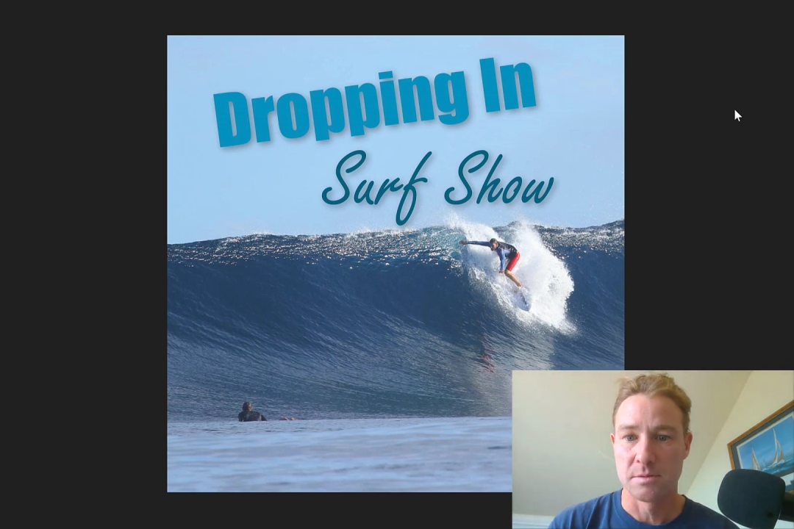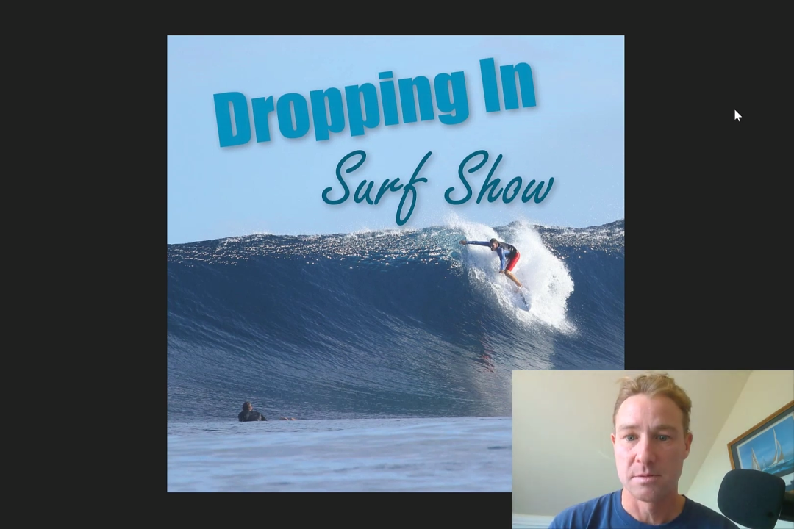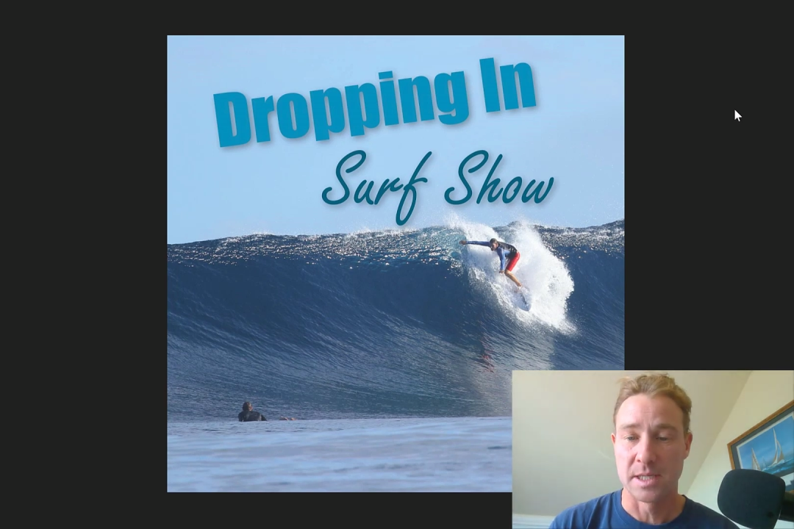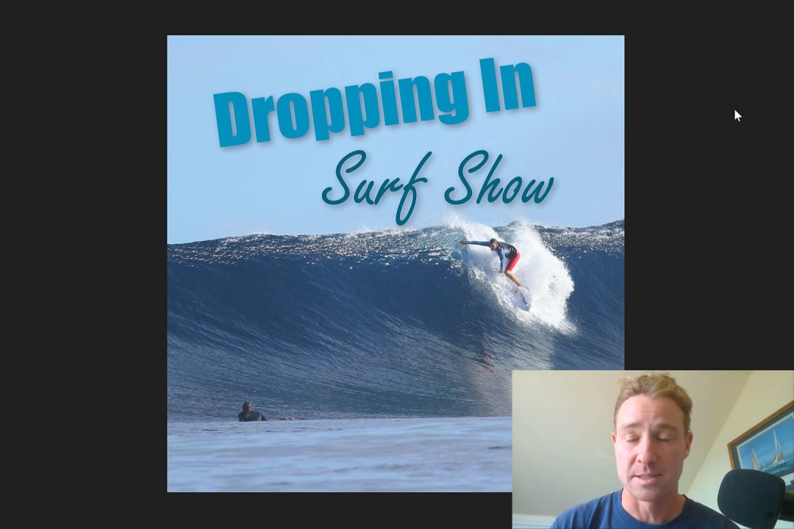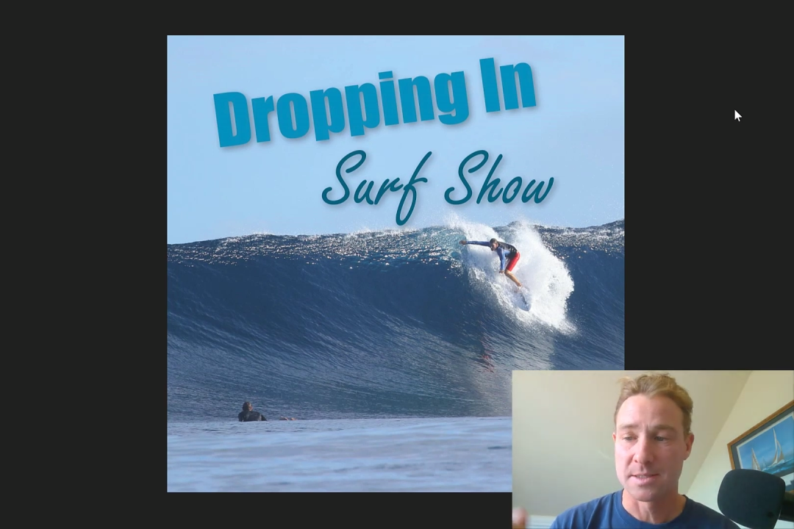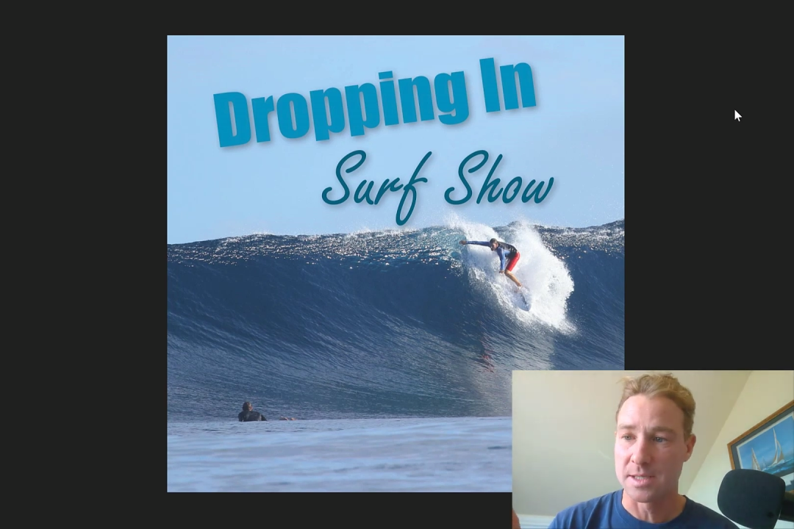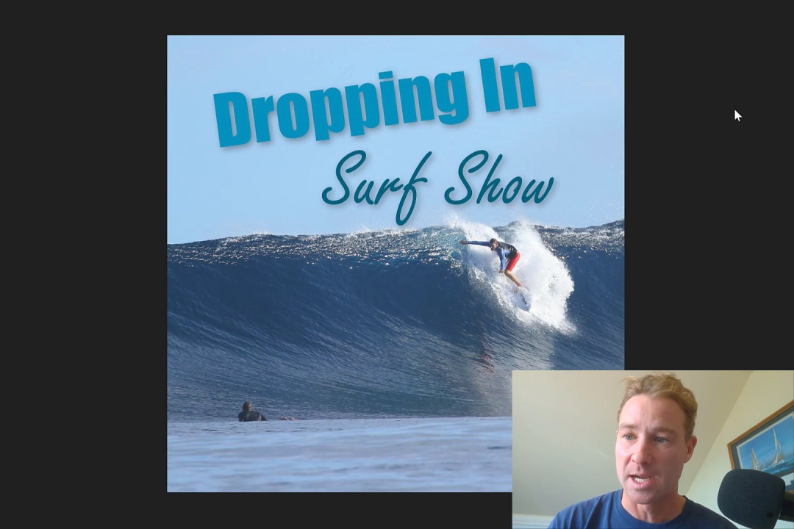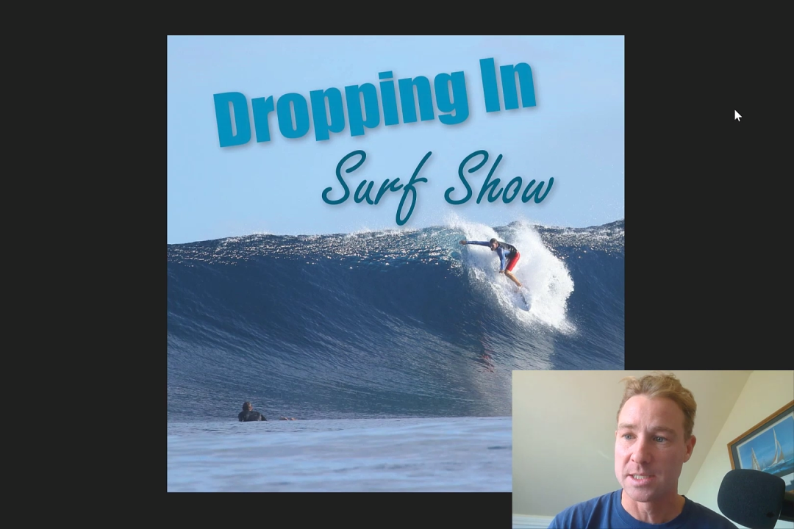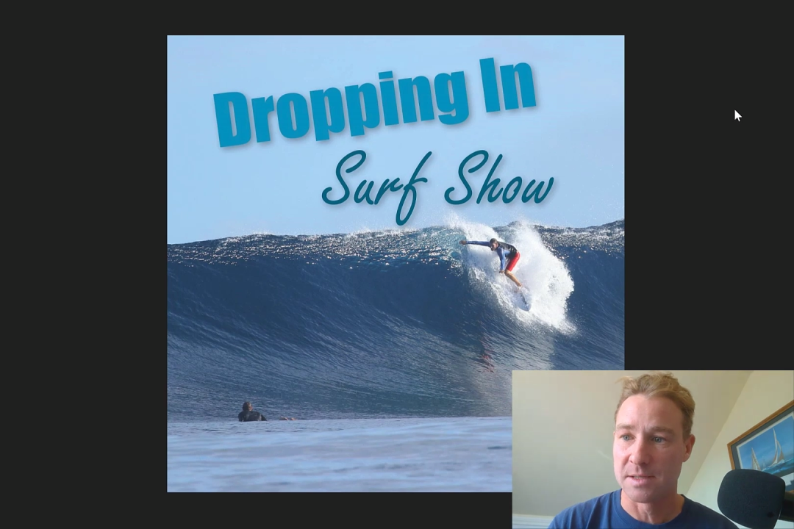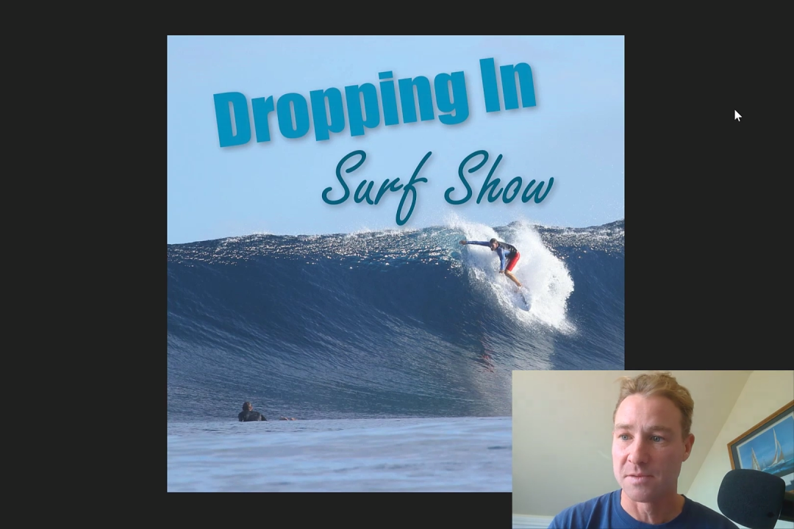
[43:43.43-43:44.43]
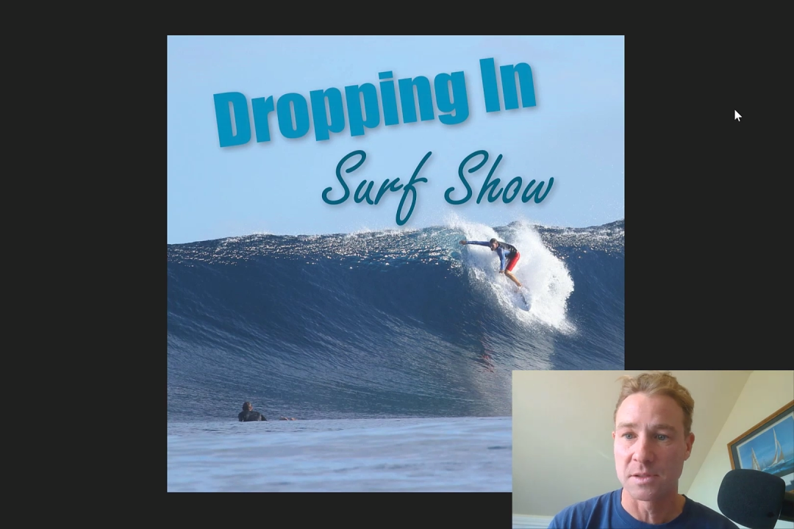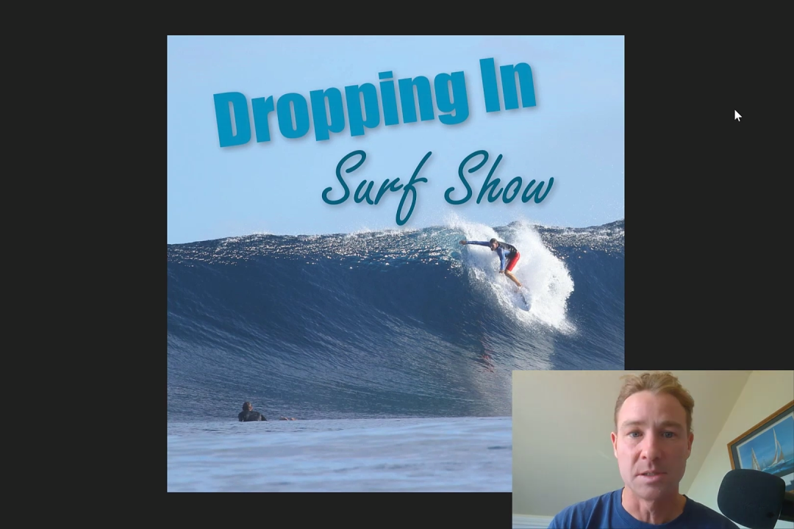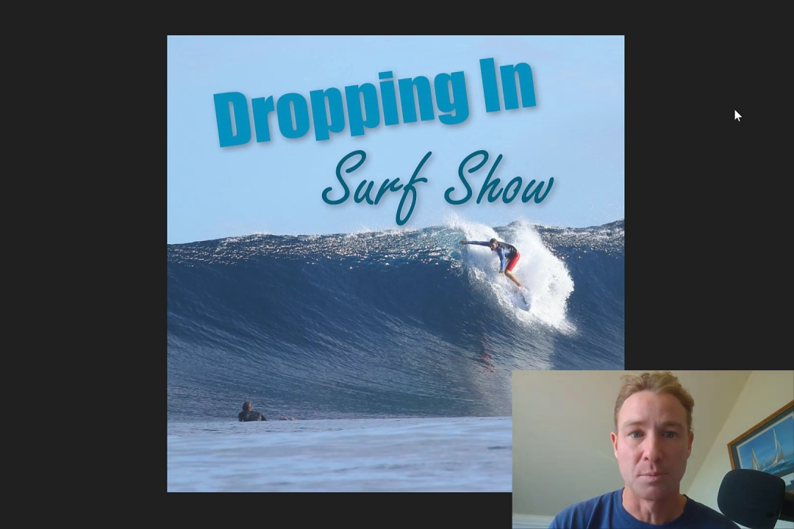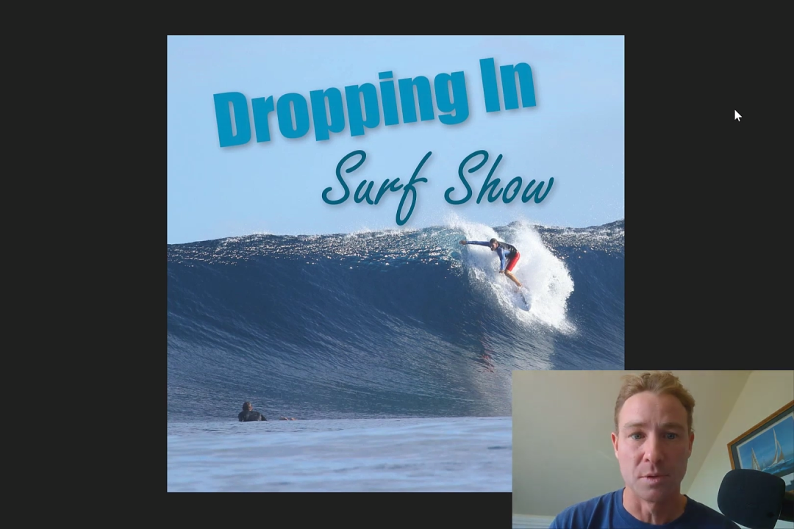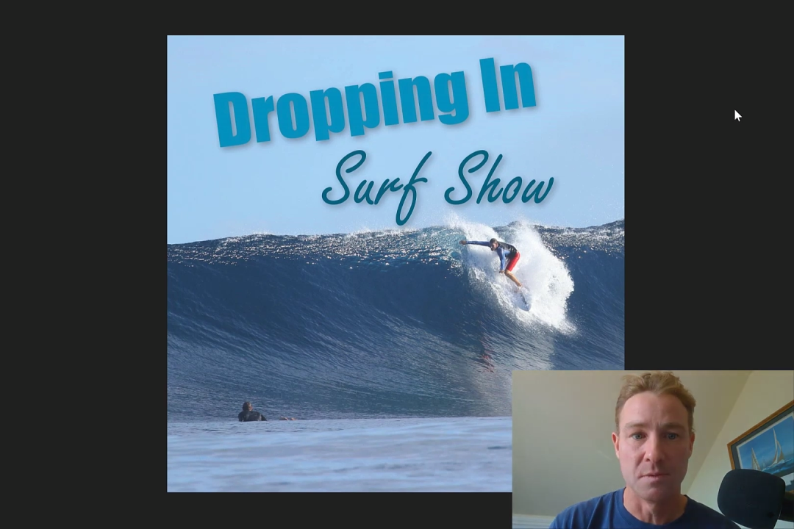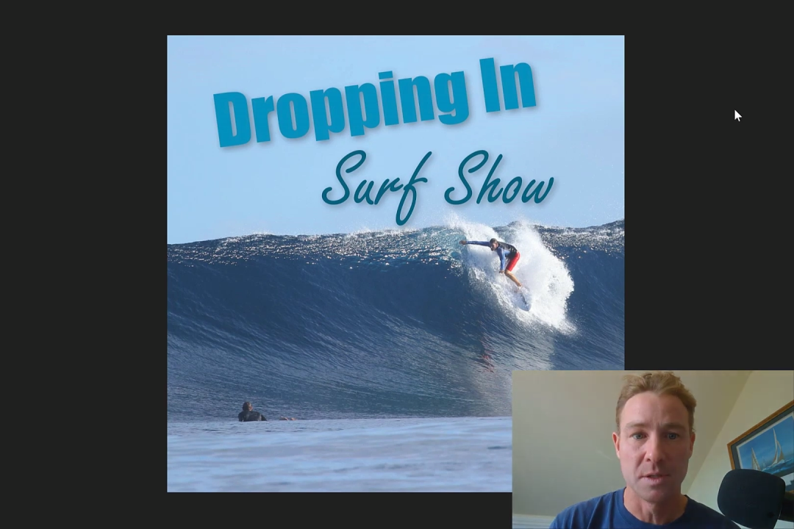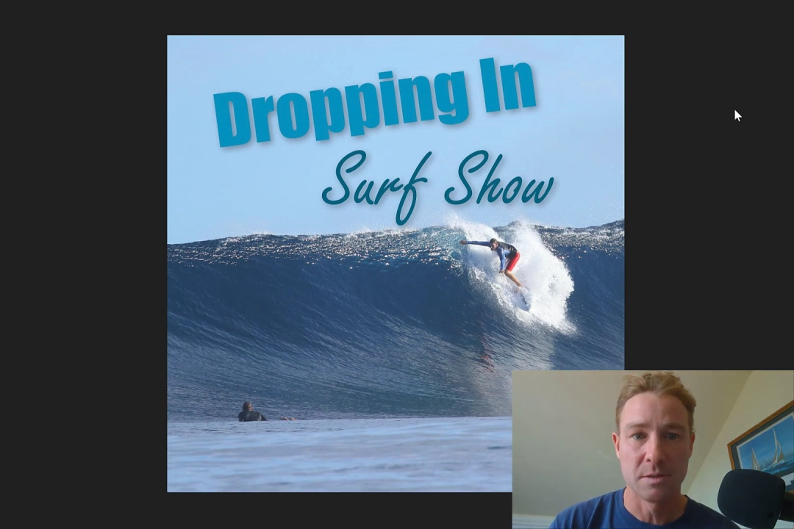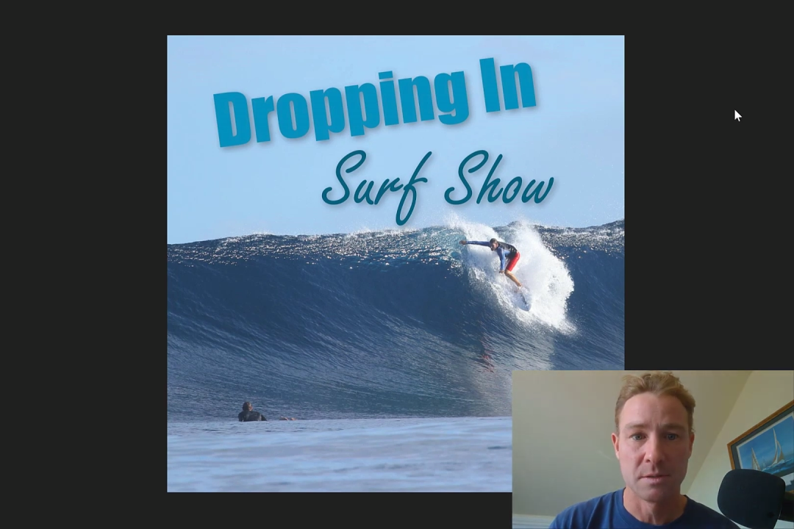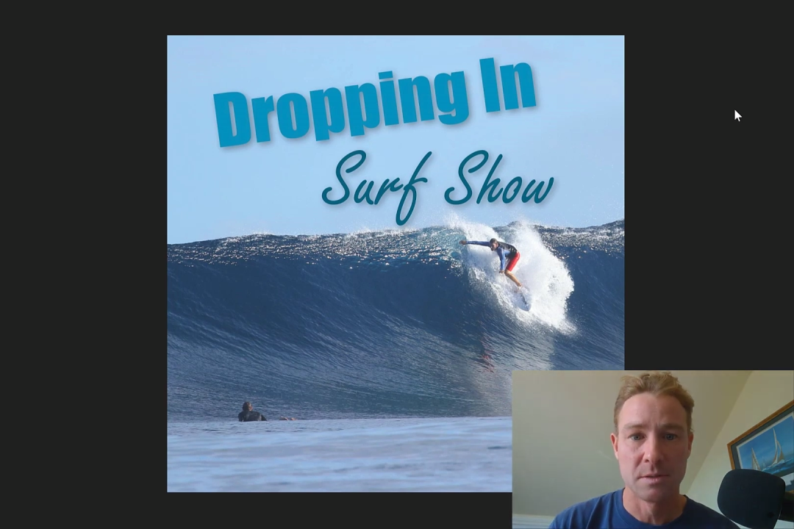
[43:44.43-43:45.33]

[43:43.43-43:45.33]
that's scientifically proven